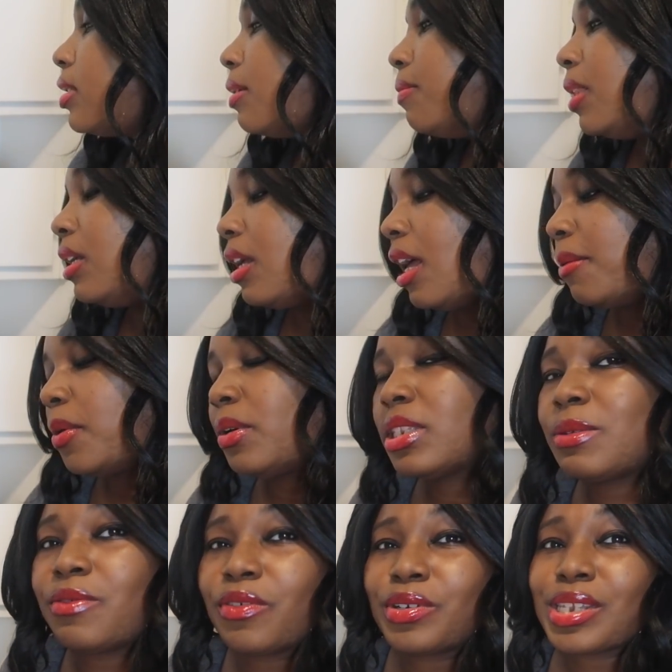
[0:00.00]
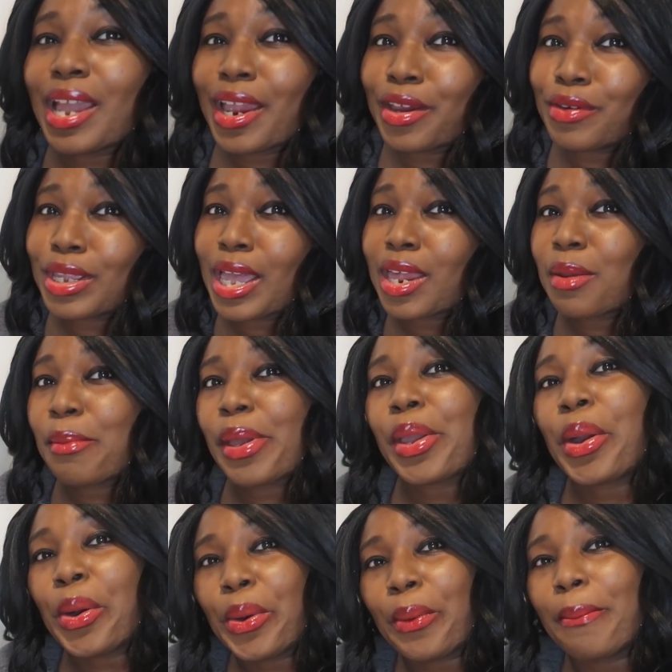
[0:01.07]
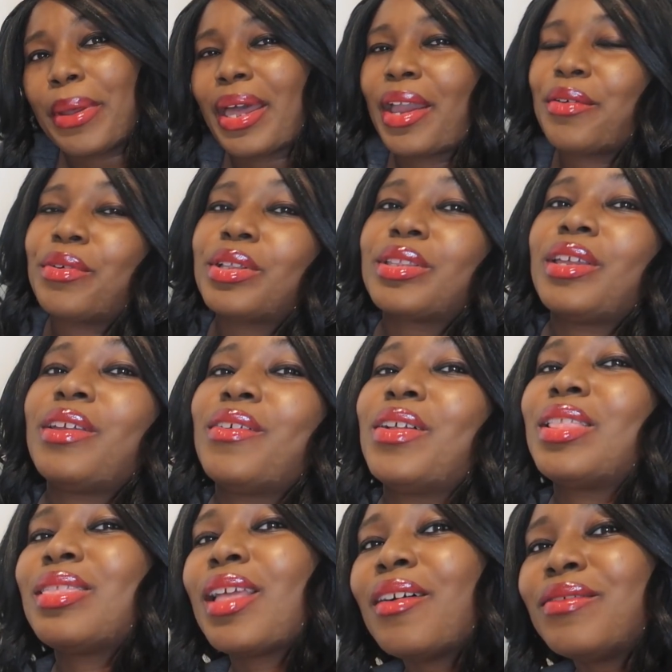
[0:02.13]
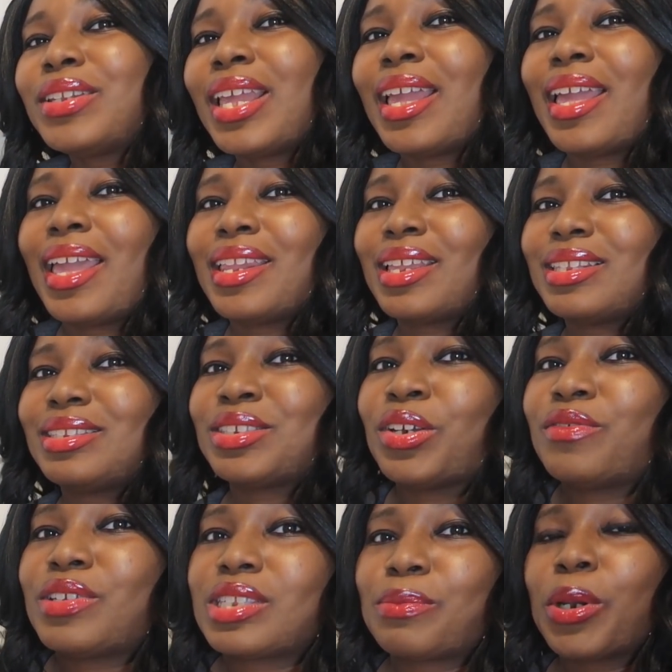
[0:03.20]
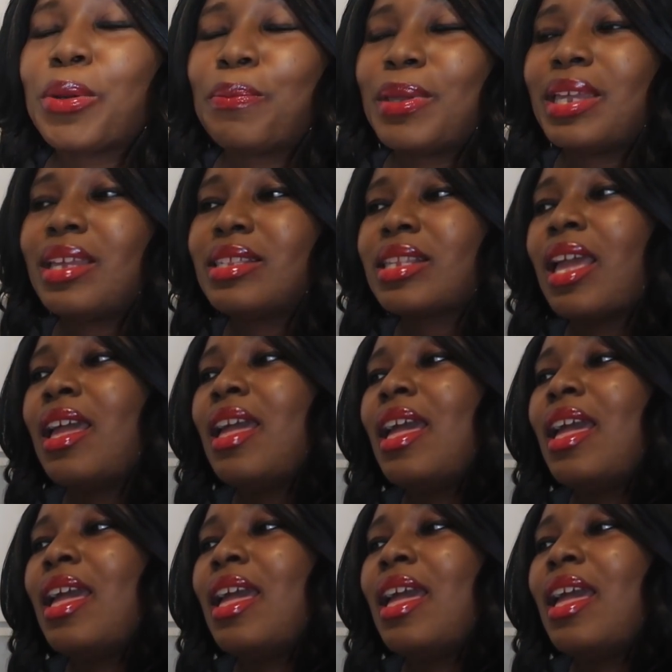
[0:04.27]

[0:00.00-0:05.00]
something I'm going to be retiring out of my home, but I really loved it and it served its purpose.